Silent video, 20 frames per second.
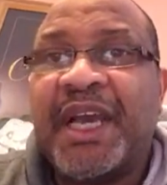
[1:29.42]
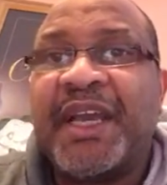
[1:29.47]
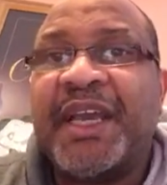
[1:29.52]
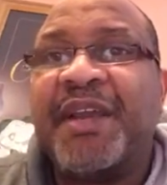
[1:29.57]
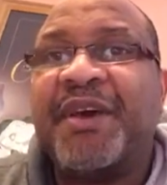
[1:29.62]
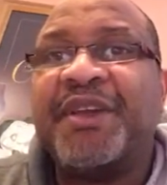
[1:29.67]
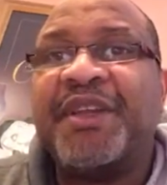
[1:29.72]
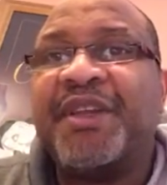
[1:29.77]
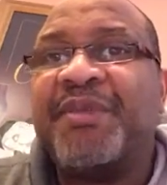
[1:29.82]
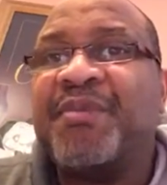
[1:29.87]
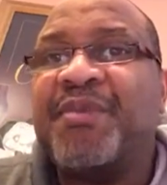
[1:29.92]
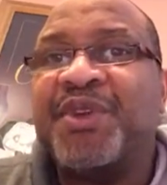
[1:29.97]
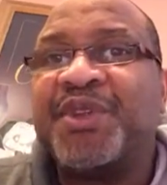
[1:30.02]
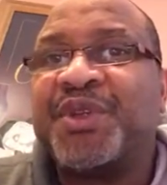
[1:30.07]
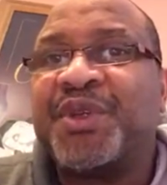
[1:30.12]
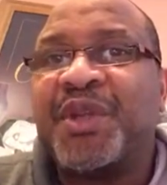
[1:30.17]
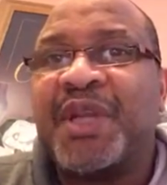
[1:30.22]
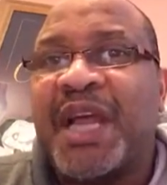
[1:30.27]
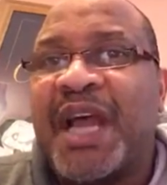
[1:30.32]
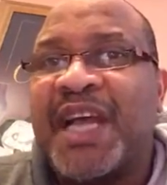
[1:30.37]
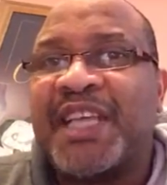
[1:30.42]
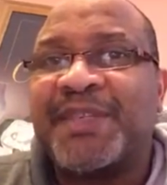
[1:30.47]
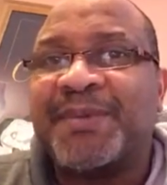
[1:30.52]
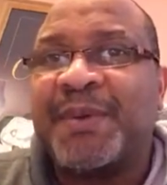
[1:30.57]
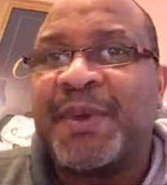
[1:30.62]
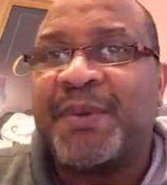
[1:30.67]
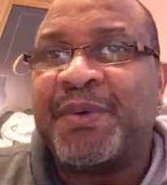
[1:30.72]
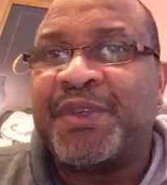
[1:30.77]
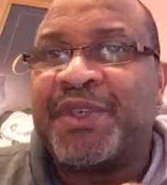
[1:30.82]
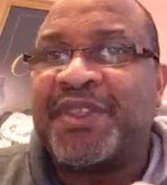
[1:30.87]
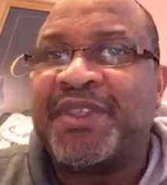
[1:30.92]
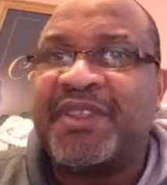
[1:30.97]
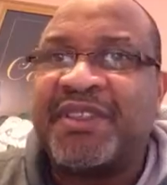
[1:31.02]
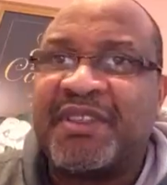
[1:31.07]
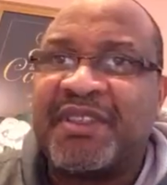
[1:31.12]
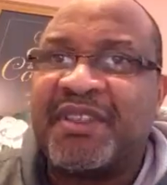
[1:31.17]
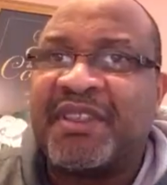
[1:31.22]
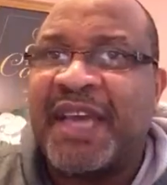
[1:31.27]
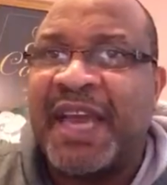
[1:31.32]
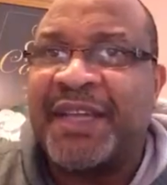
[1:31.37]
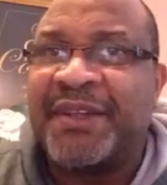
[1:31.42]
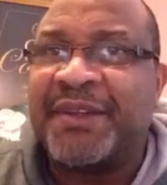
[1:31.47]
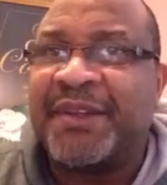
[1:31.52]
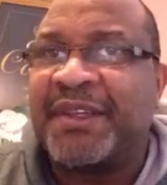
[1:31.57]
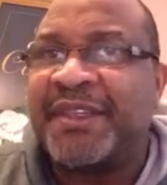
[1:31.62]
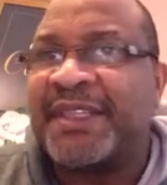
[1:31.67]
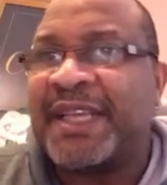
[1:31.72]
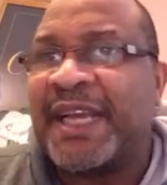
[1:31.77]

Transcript: And on the emotional aspect, which is tied to the